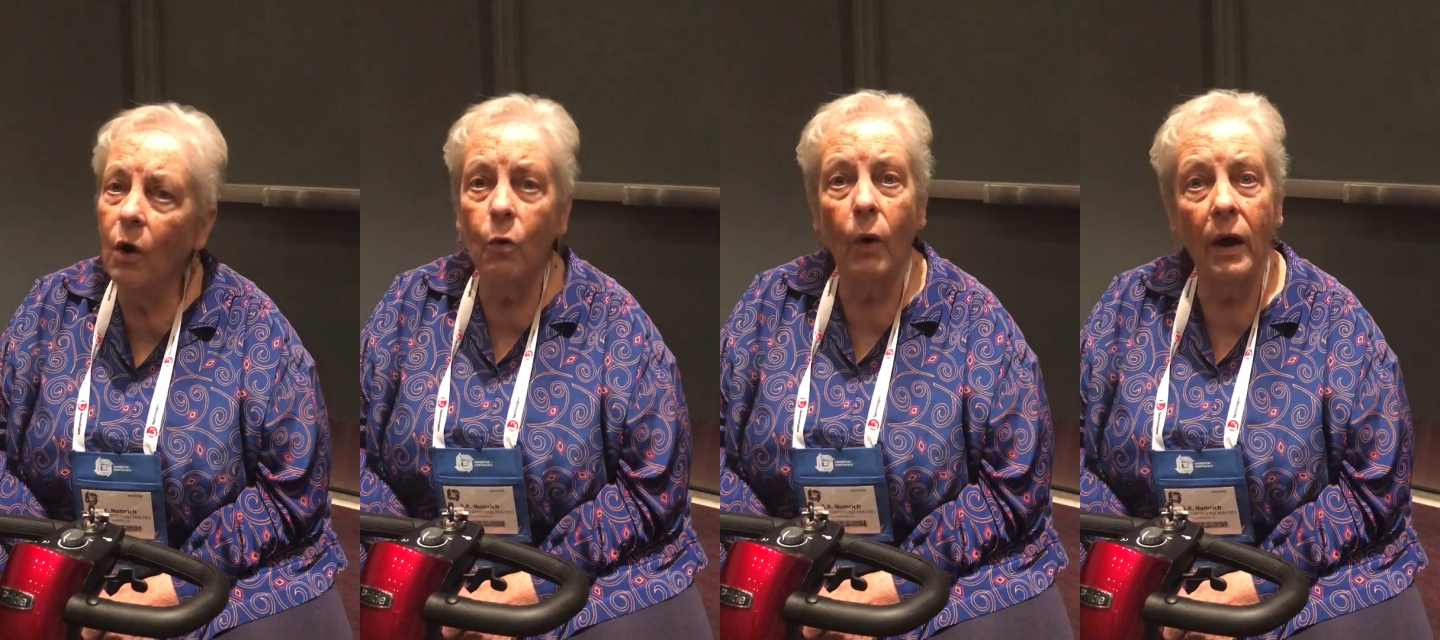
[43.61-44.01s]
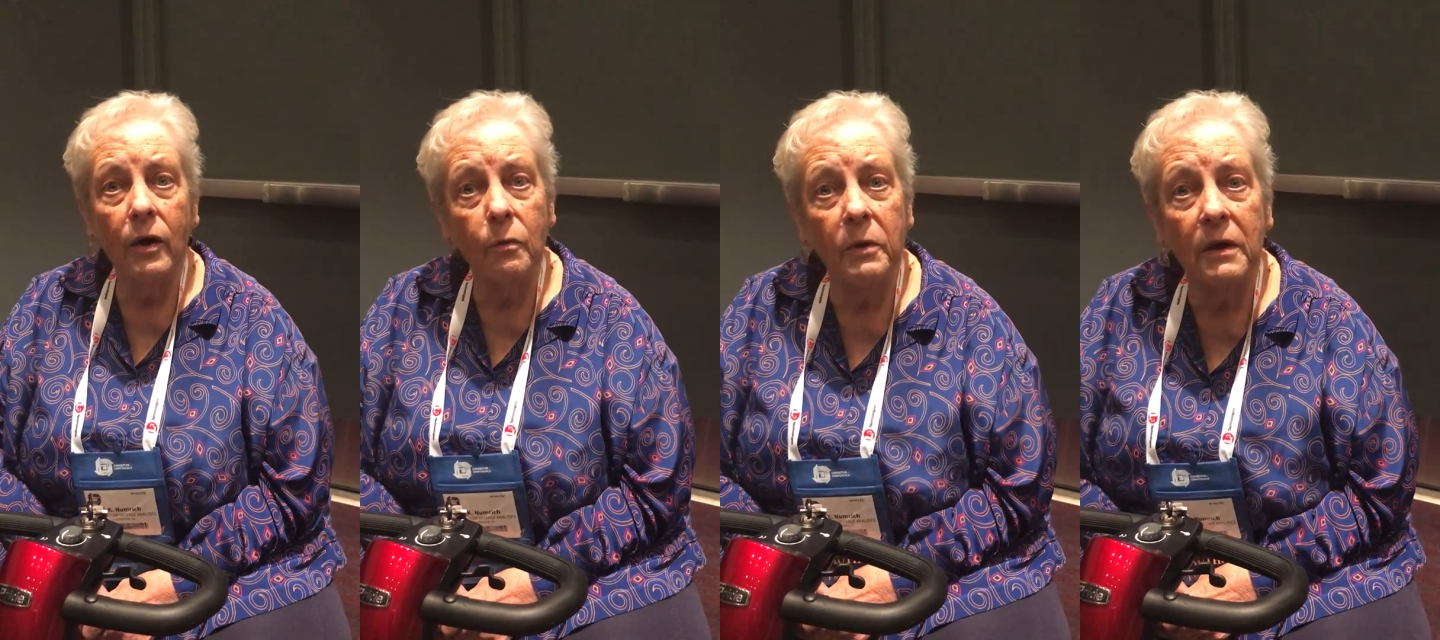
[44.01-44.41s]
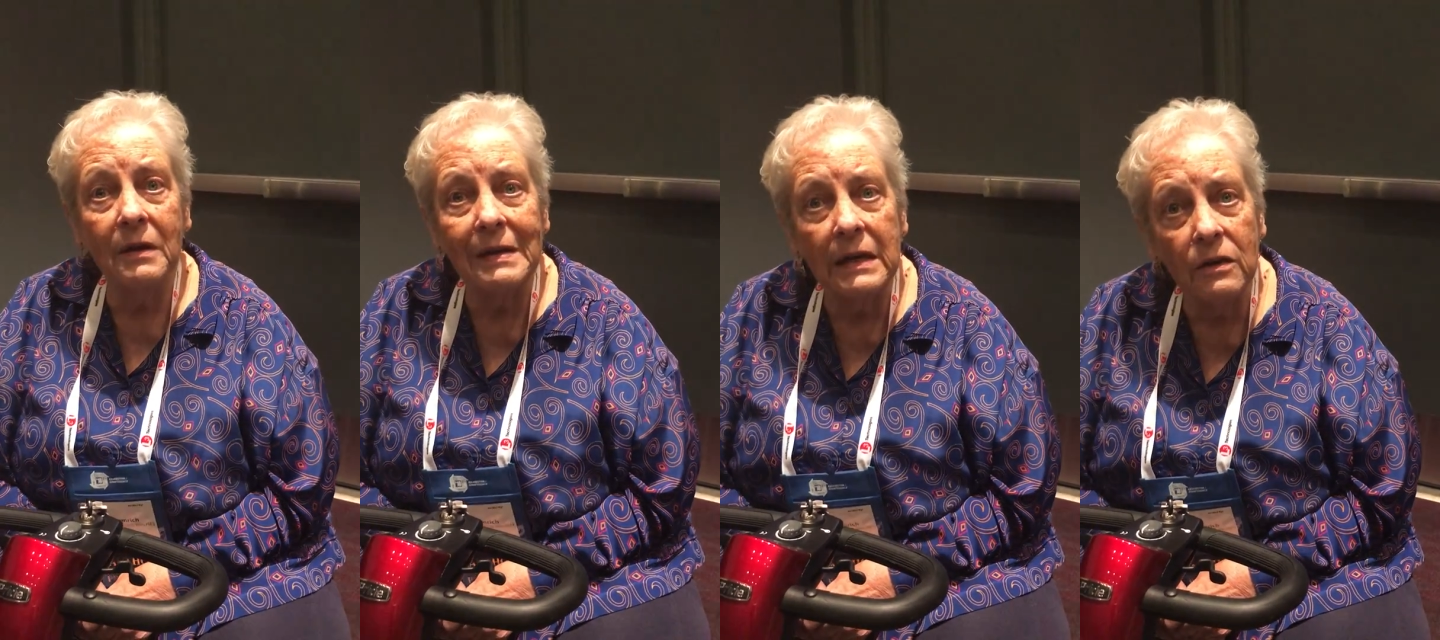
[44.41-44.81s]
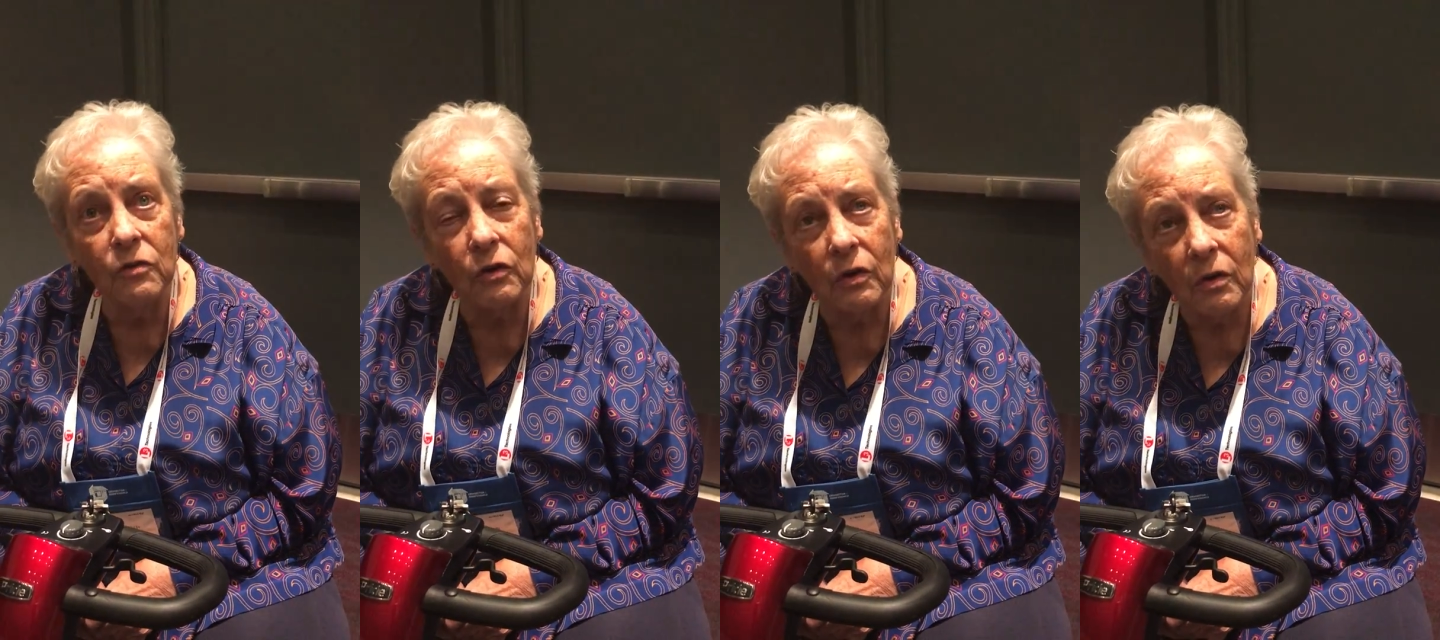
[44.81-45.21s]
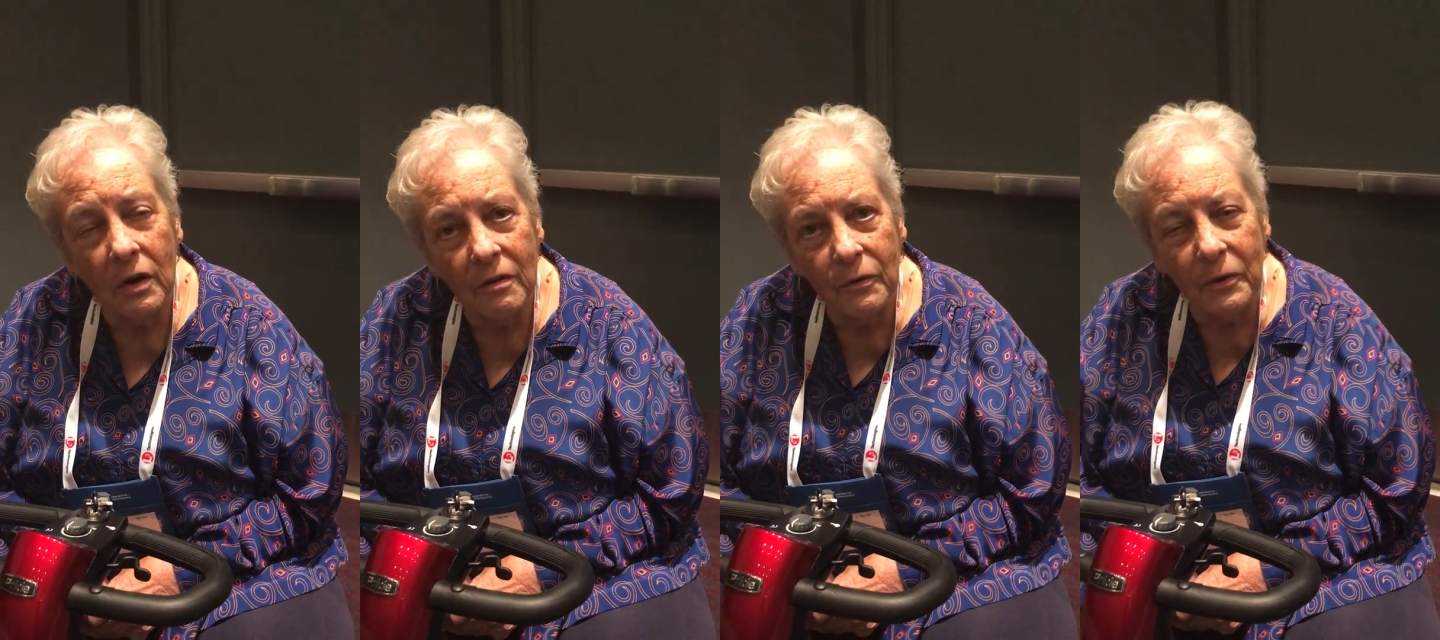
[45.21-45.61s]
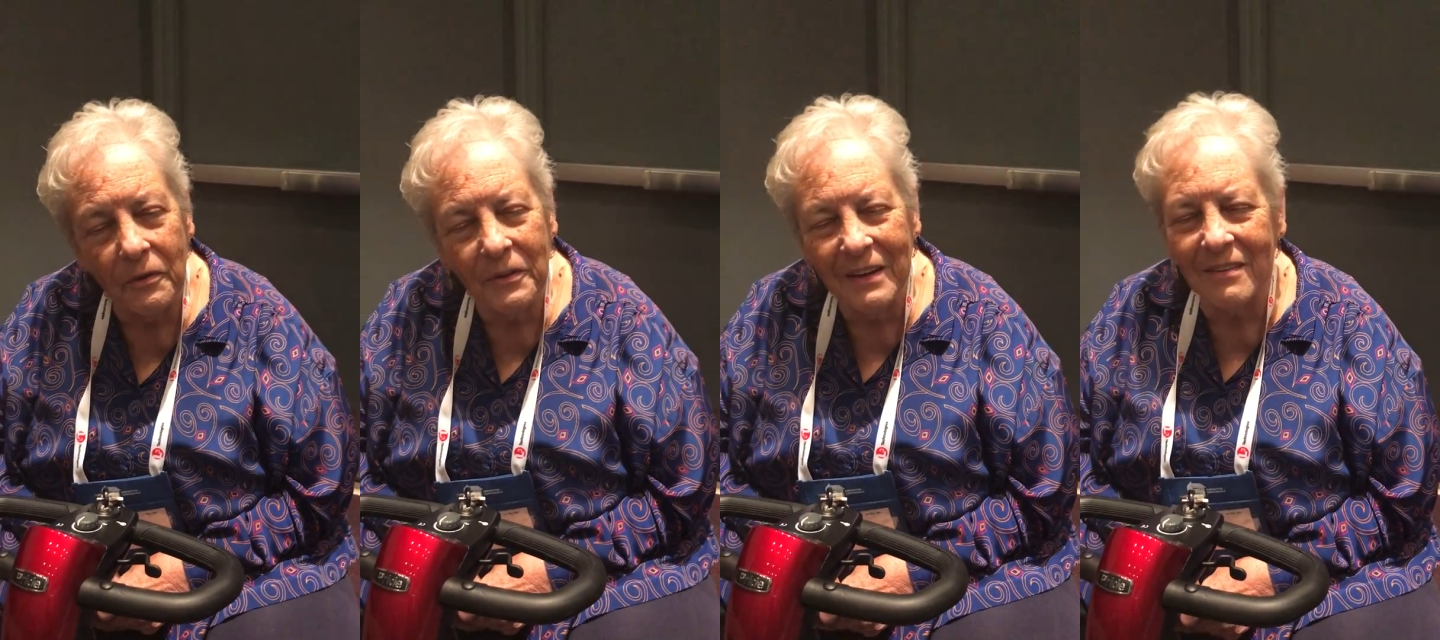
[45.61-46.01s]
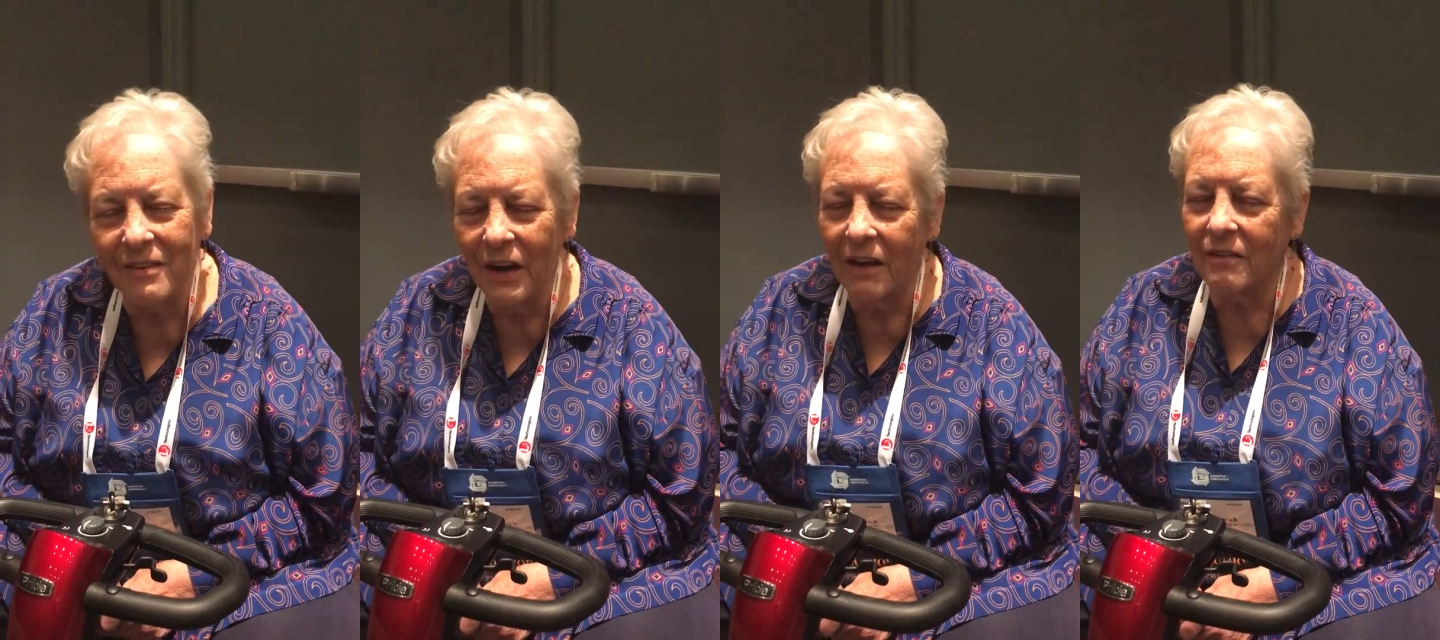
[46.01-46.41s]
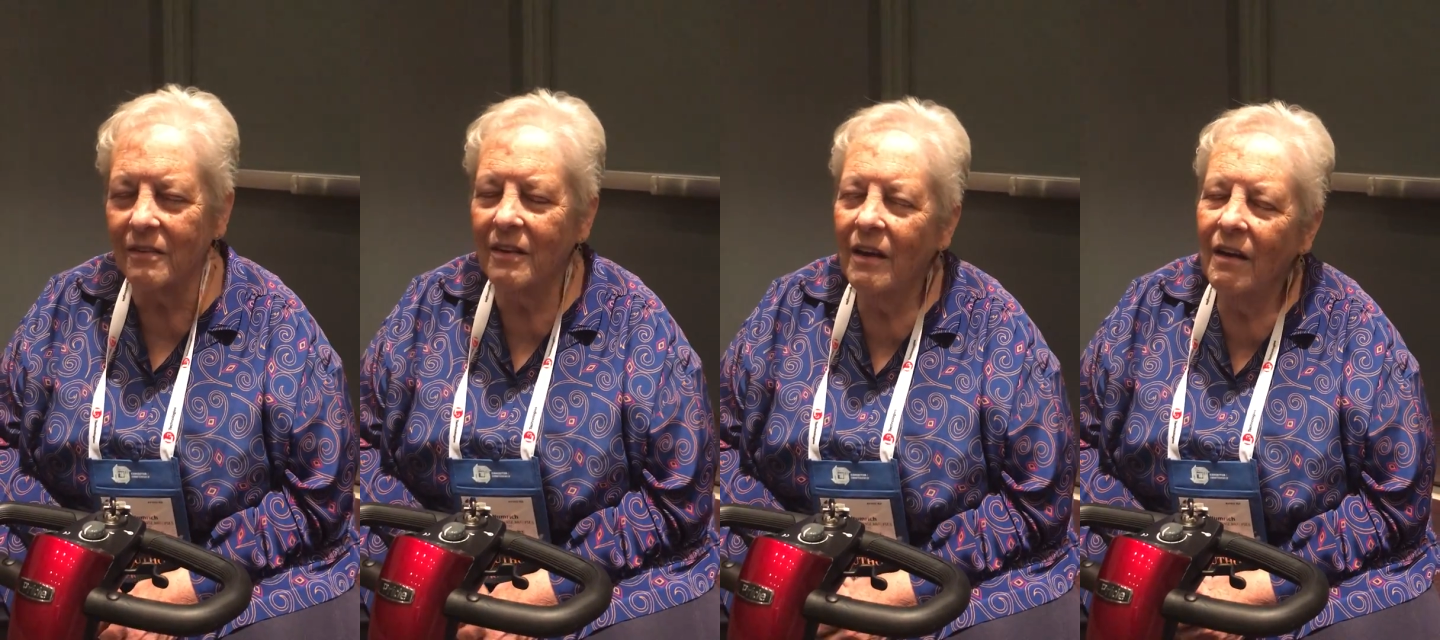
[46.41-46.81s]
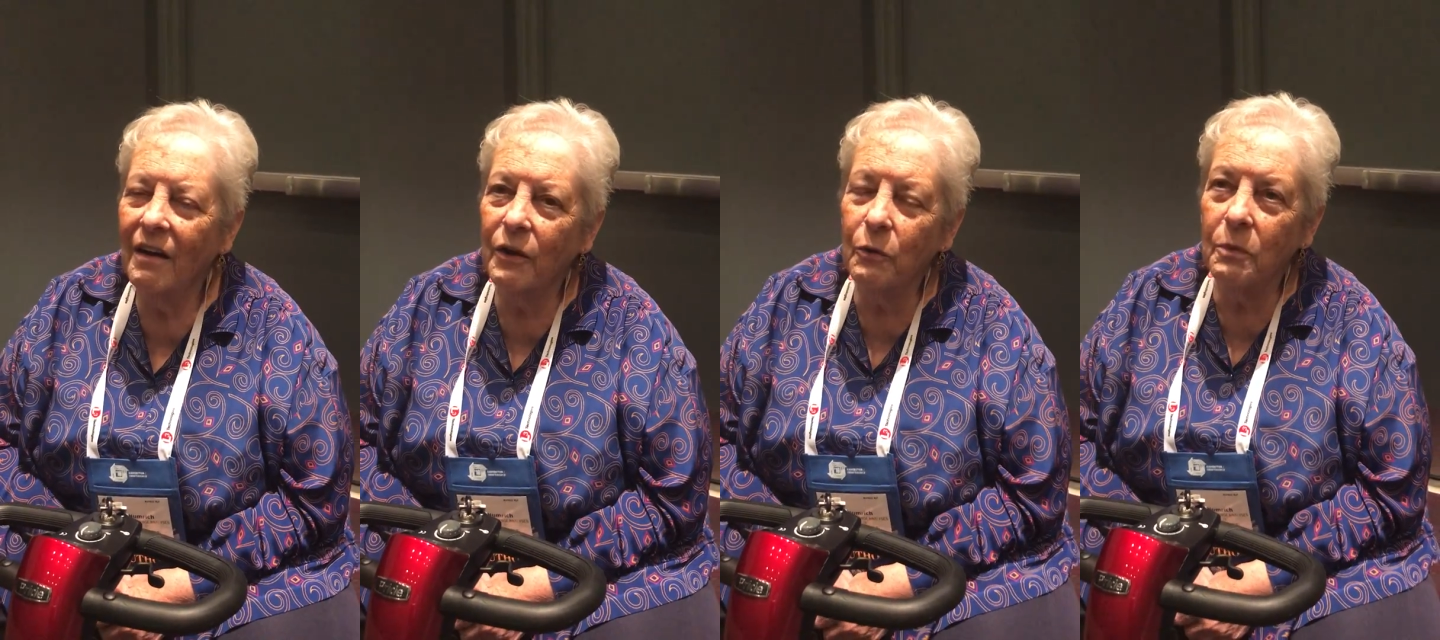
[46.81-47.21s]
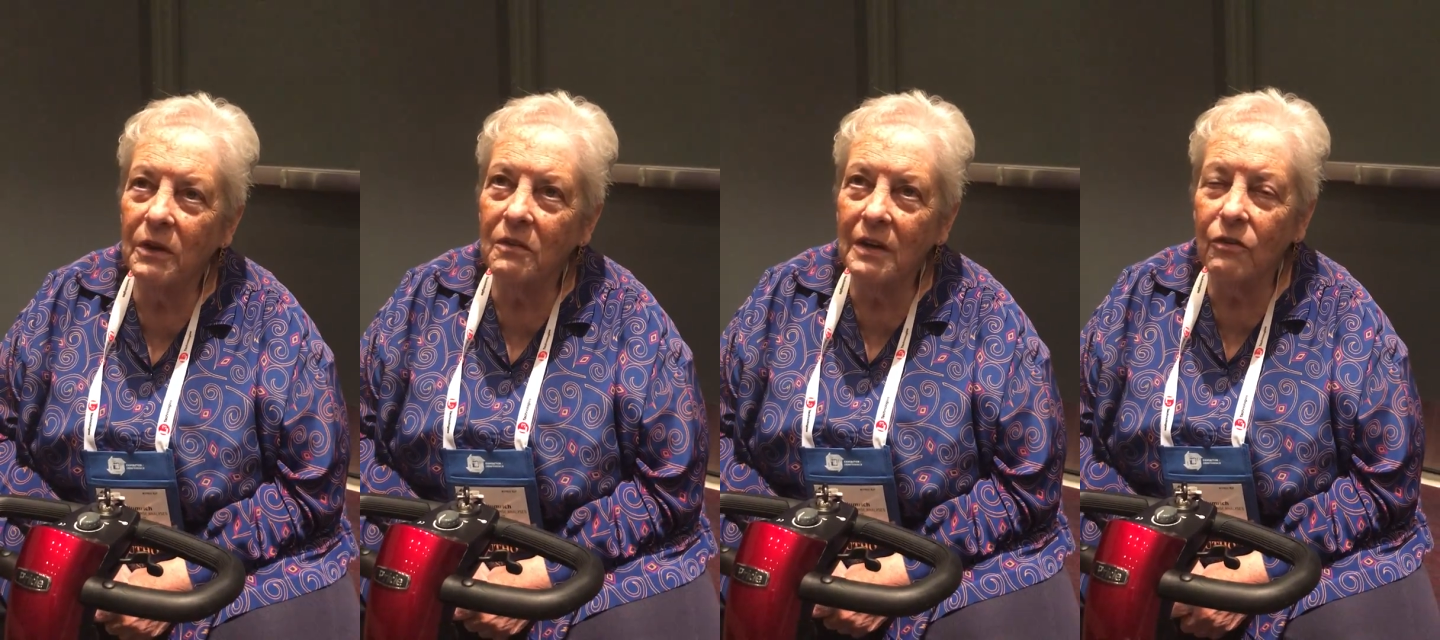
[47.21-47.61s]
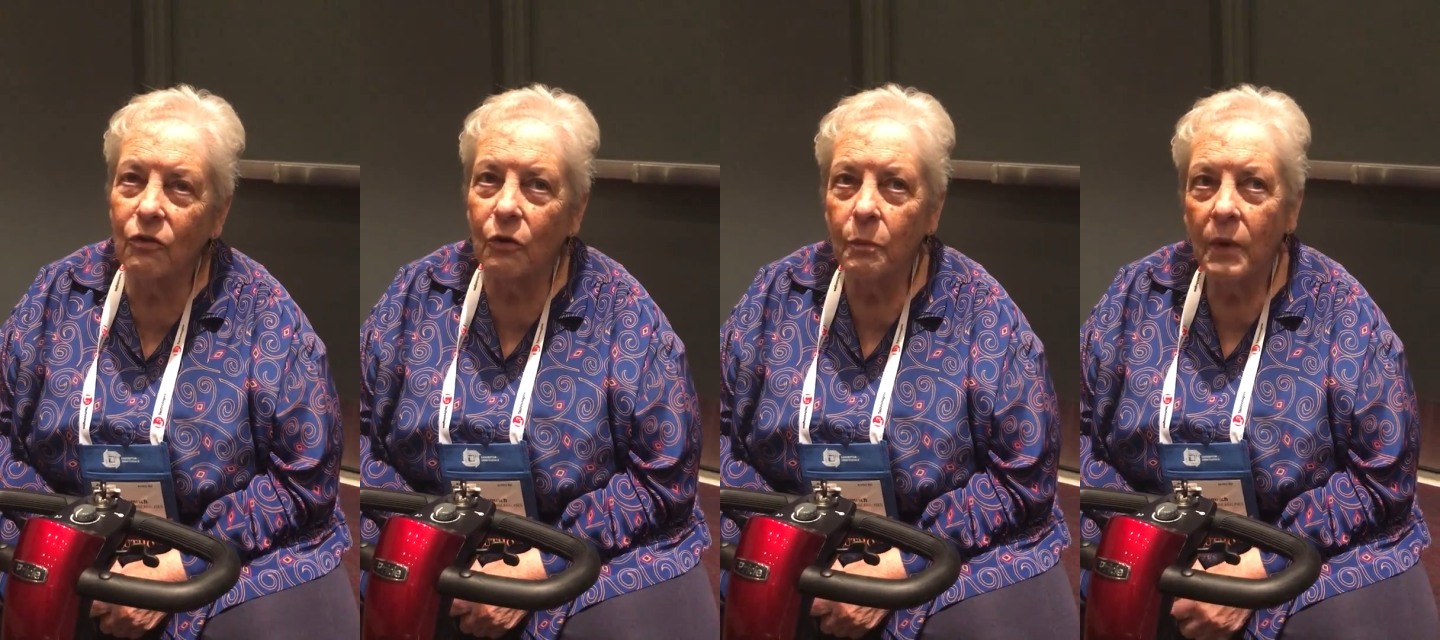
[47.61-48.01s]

Oh, I could be a teacher of all things. Yes, I could be a teacher.